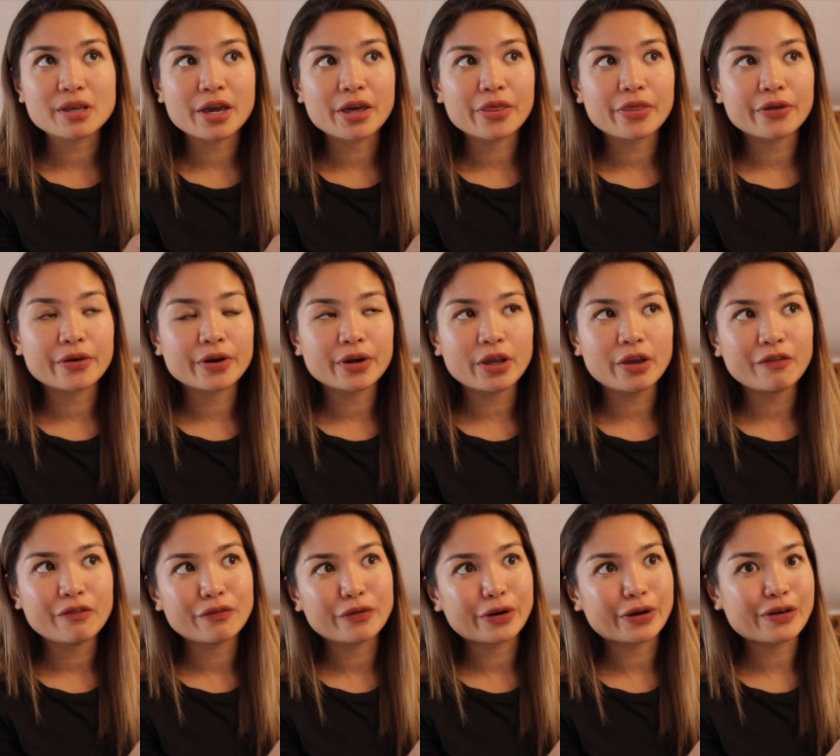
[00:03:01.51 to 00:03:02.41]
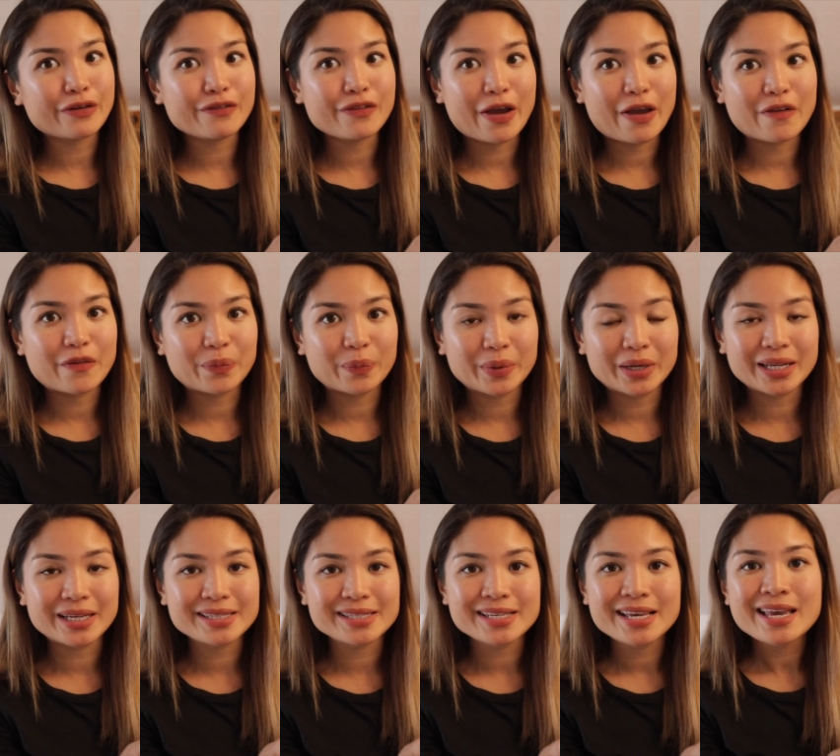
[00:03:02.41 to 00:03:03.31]
like 30-45
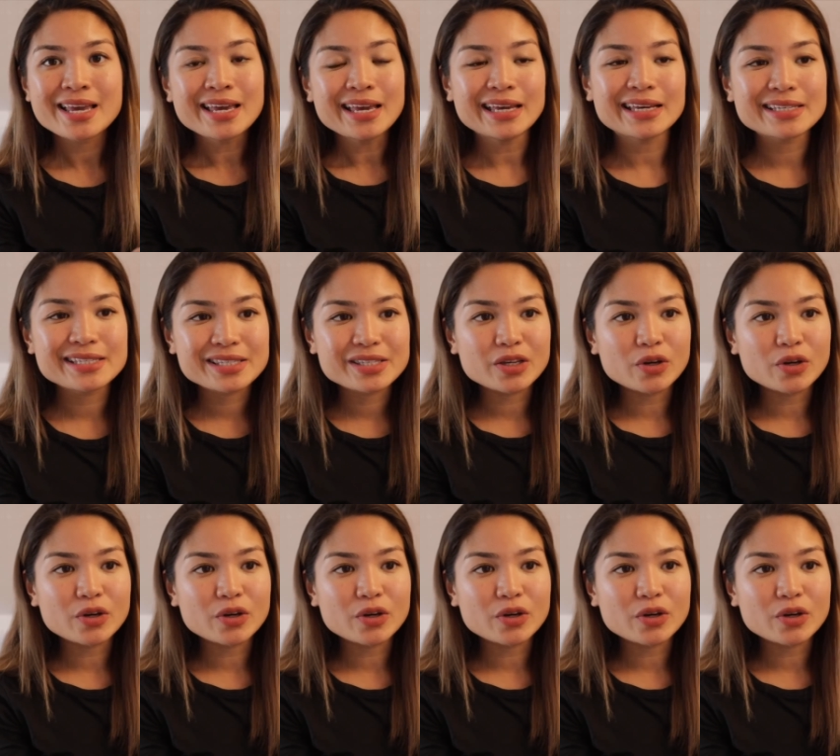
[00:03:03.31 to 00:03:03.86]
minutes, is